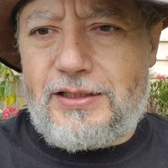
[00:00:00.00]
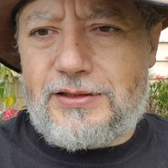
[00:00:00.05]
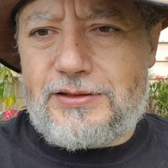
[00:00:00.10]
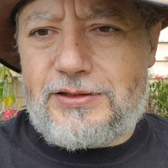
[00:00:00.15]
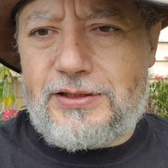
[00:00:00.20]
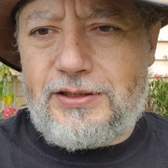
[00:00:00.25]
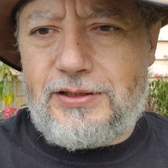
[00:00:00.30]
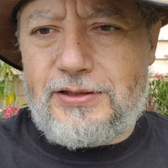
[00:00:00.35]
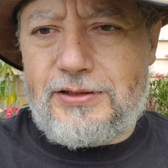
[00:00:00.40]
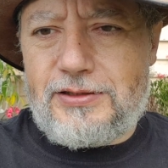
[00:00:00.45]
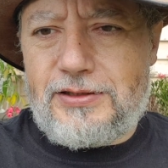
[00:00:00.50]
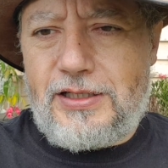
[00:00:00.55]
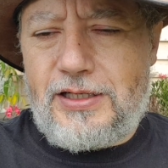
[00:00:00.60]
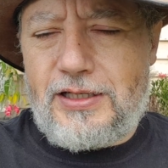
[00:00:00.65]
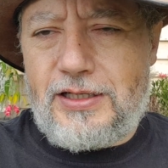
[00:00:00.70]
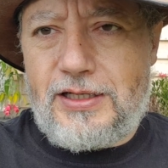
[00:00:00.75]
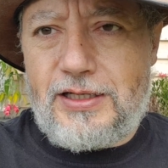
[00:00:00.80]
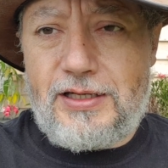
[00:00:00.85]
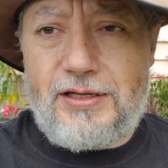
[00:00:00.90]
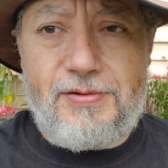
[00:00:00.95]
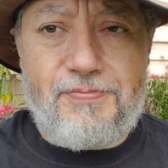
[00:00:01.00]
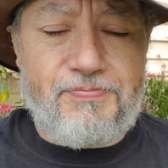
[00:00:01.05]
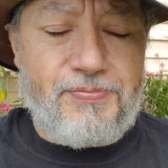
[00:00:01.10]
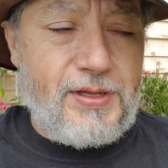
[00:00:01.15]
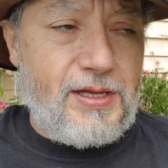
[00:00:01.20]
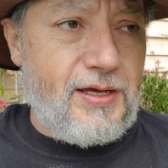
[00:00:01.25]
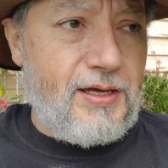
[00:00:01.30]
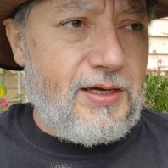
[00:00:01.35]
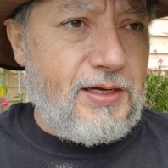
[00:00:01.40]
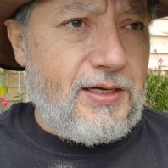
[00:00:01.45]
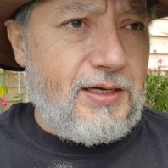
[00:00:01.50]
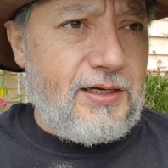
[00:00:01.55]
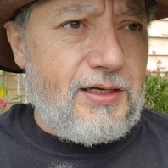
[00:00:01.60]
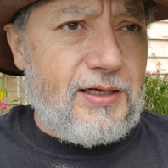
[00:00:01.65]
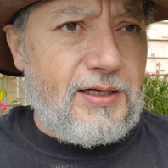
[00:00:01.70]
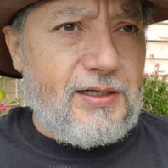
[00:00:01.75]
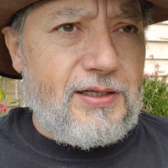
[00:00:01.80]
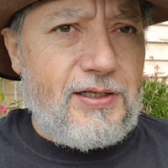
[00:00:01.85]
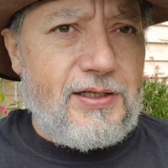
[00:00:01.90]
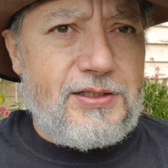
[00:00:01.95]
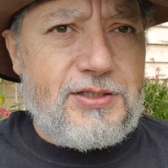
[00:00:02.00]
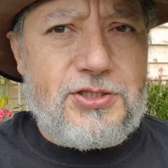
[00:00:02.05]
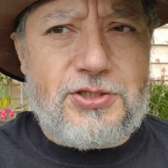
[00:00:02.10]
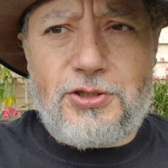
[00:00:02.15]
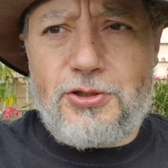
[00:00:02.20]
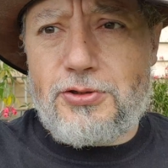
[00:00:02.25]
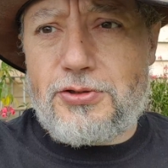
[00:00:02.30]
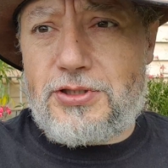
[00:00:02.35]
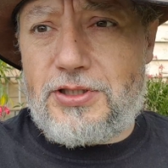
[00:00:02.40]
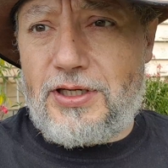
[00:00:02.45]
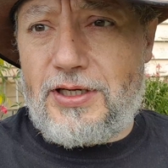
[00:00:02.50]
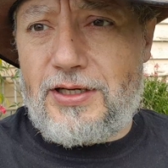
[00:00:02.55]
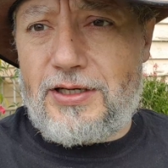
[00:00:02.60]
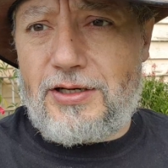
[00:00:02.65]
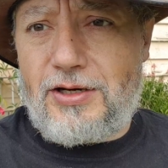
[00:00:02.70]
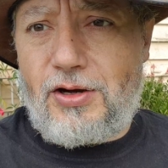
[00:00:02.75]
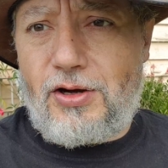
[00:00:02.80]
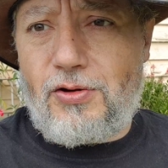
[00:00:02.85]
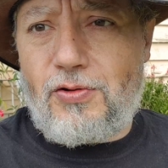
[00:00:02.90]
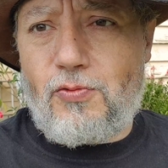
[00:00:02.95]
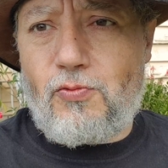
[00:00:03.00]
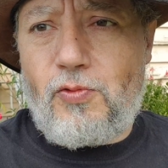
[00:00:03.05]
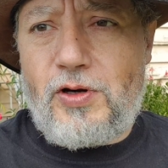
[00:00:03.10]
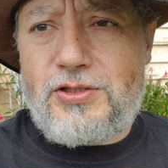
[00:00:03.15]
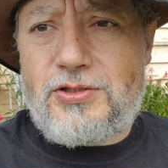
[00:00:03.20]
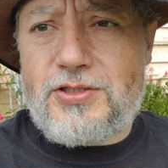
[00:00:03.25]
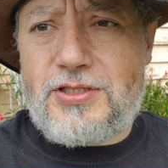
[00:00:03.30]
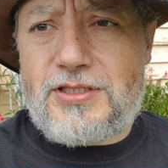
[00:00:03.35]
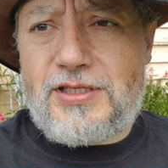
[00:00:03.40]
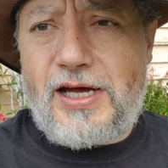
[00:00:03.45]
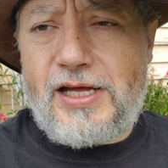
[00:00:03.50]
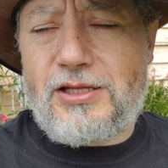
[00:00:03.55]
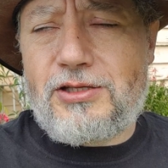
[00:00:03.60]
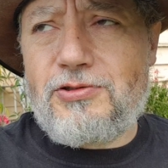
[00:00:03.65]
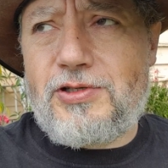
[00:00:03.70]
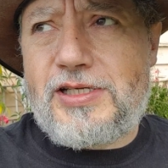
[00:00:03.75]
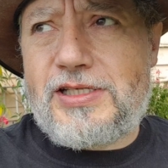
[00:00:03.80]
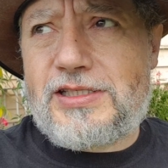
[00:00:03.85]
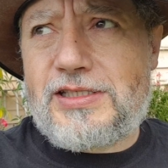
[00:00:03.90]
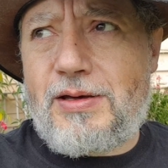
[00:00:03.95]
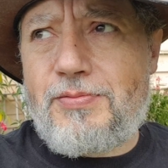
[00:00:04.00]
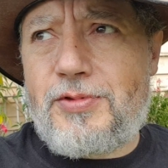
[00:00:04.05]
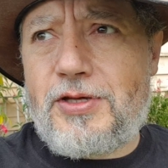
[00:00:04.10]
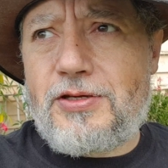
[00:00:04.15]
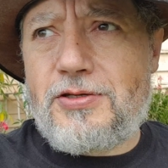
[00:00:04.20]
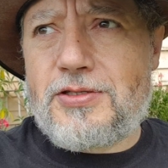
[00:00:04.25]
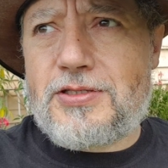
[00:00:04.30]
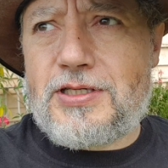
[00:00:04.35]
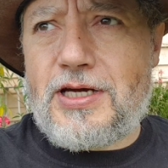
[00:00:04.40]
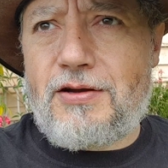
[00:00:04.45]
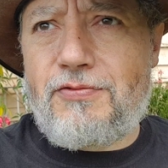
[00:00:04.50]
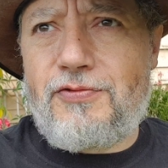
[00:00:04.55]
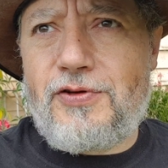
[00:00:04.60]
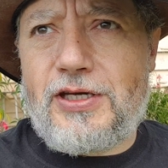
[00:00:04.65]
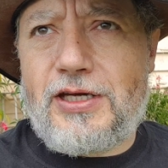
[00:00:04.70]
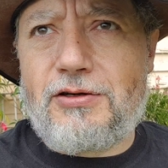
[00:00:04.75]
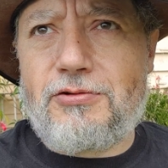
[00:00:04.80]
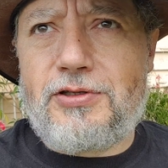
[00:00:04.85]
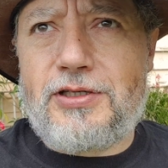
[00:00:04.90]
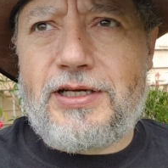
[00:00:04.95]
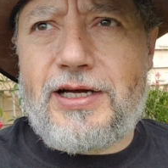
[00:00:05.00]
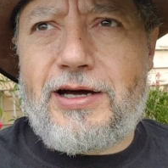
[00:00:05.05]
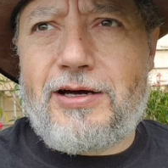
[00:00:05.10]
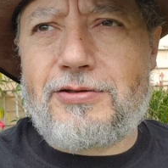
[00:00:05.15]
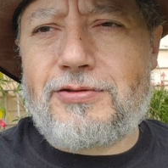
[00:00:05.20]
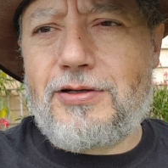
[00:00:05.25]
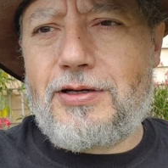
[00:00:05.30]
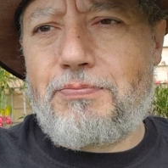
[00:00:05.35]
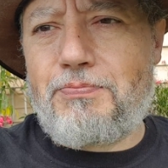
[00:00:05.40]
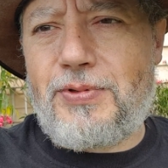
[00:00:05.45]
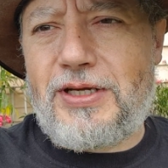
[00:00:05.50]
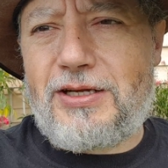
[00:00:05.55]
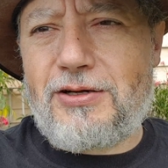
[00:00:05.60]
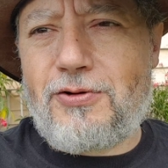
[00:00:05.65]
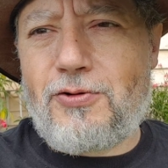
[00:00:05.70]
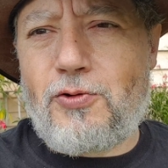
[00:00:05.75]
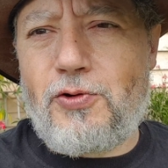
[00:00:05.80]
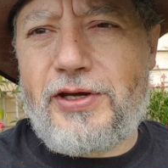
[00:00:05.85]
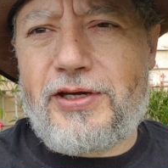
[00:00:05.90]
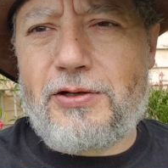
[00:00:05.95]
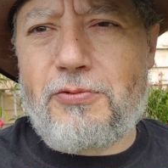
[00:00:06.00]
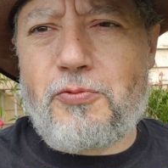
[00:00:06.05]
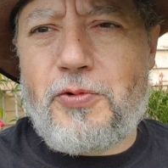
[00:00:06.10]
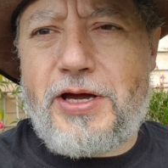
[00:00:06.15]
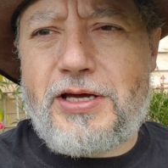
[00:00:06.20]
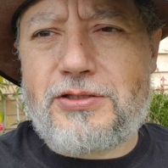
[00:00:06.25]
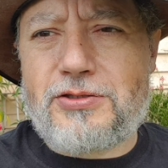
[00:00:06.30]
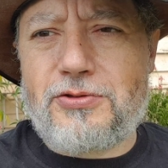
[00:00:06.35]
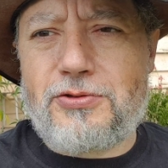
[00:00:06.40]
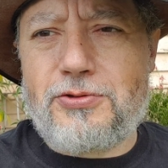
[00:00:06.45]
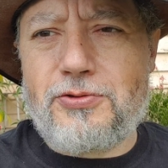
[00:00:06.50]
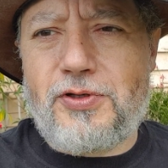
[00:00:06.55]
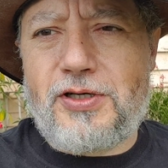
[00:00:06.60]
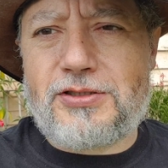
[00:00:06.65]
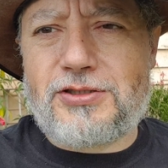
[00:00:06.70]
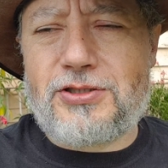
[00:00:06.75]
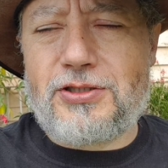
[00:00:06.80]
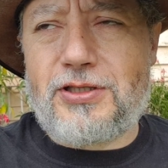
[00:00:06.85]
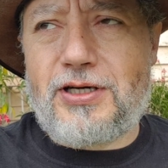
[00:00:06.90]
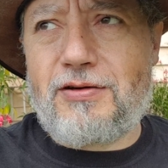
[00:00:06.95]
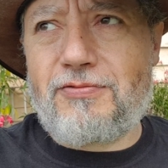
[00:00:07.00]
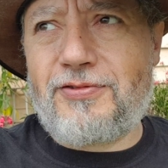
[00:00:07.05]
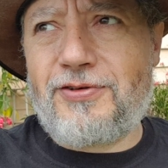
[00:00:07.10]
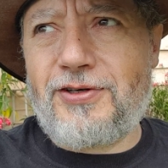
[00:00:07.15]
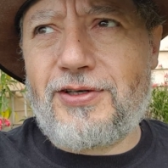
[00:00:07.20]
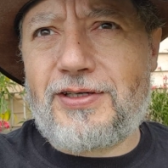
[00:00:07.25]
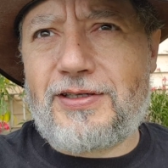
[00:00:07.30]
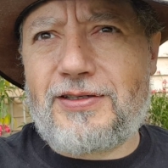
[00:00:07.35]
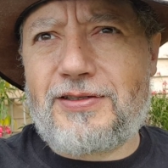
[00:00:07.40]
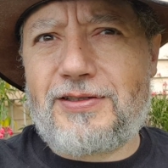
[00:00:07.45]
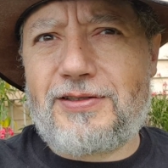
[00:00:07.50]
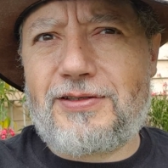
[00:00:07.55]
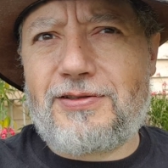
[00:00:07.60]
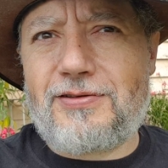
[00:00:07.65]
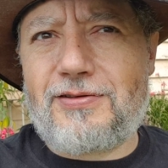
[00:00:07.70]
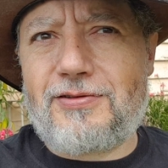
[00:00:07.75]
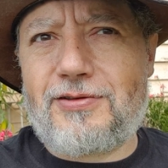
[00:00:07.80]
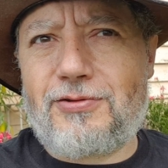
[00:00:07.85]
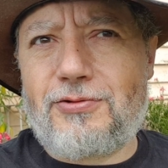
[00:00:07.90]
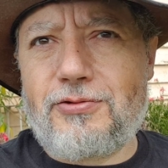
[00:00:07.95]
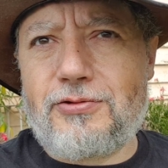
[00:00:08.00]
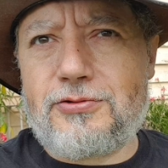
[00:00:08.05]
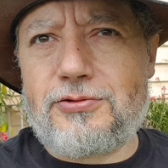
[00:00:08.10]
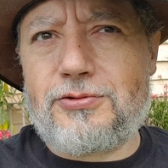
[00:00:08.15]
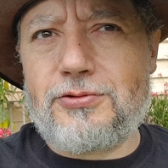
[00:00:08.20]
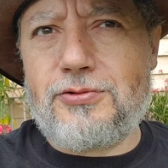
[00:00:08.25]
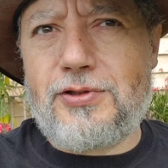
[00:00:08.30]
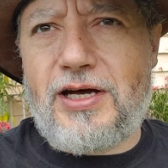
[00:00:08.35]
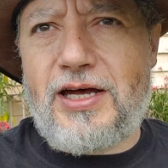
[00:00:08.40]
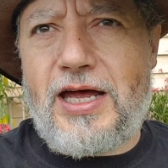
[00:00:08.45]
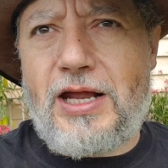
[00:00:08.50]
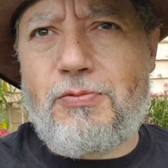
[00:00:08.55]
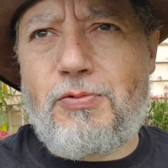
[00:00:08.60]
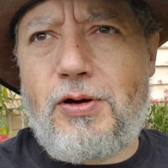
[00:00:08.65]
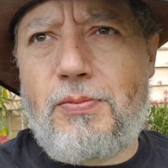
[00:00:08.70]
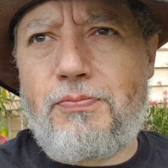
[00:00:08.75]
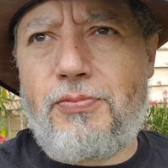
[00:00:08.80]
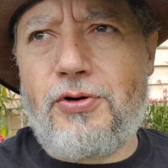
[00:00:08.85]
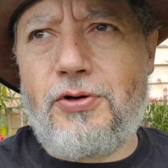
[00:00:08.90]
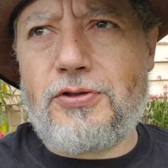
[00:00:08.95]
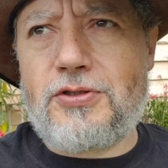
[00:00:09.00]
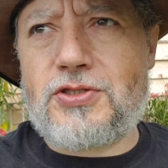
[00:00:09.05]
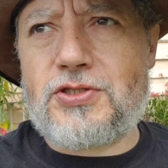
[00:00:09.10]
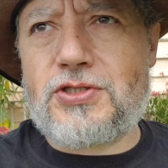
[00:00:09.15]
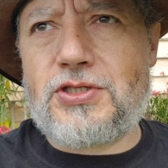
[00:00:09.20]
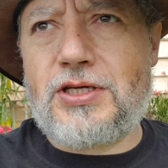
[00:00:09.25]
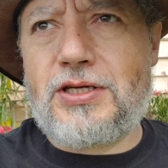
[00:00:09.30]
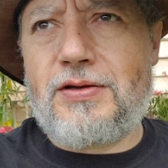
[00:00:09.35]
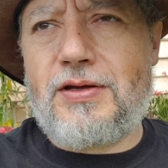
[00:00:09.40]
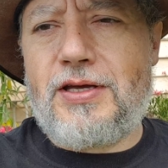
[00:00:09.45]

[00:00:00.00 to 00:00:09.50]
So it shows once you start doing something, you start figuring out a bit quicker ways to do it. So I've got to do 100 pots